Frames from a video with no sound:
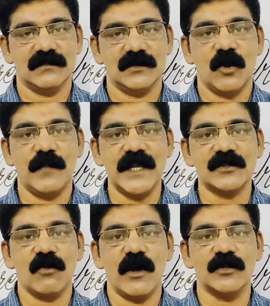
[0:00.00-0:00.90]
Nobody
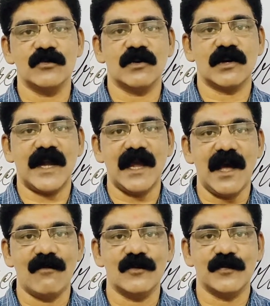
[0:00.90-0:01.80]
is going to cry
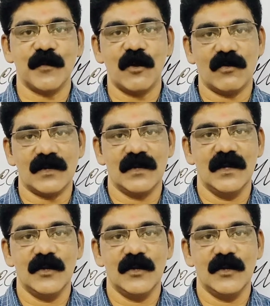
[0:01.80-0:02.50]
out polok.